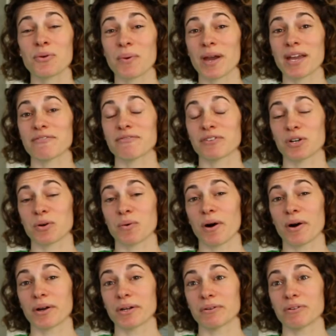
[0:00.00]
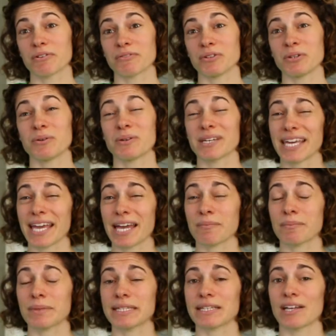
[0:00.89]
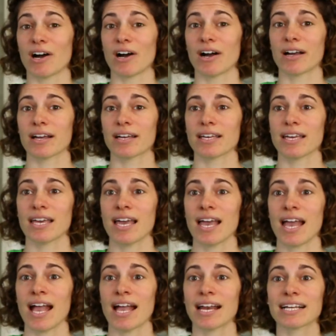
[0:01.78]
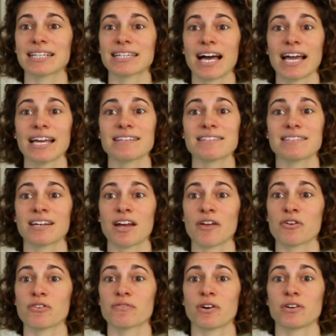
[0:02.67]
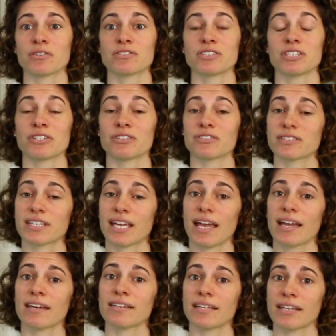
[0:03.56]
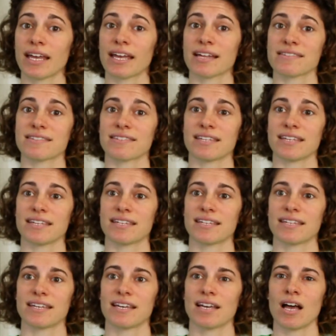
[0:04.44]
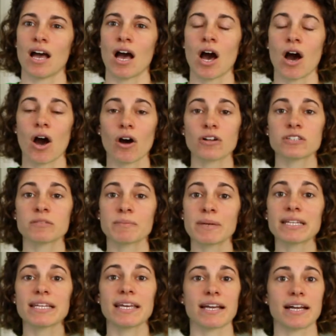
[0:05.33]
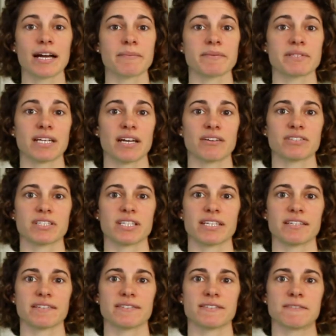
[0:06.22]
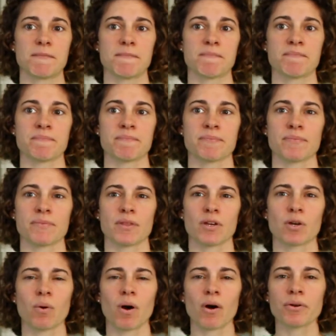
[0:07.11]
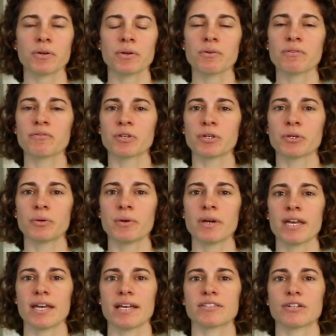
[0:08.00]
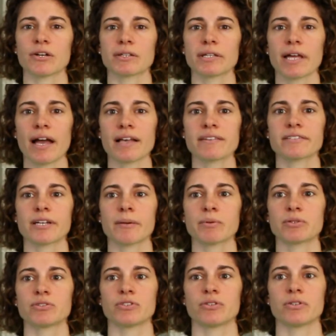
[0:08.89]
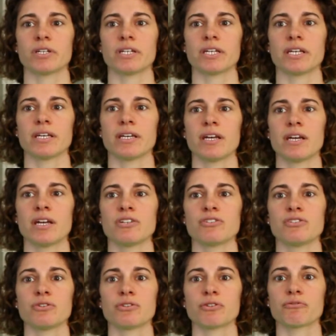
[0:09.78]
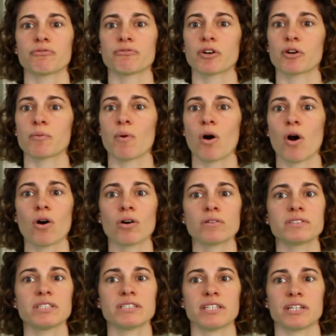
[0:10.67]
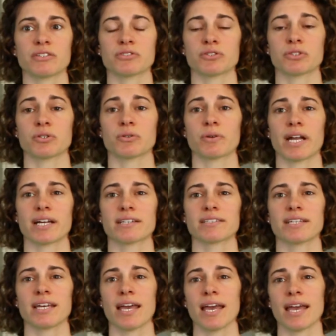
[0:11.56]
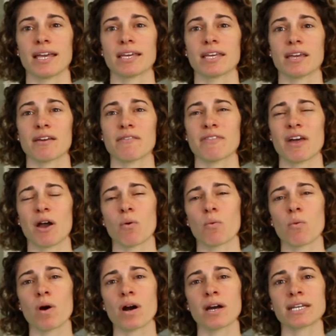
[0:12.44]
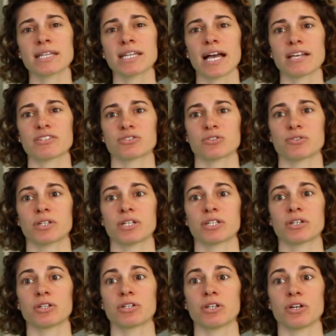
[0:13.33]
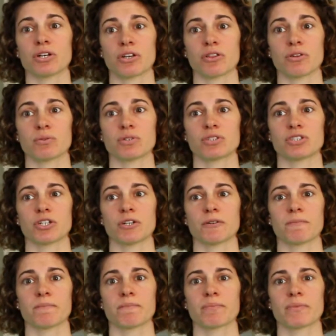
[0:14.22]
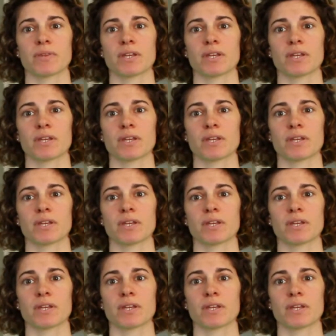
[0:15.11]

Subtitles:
wait for a quality review can be long, and clients and other volunteers can get antsy. Ultimately, it comes down to this. The quality review is our last opportunity to confirm all details are correct and give that one last critical look at the return.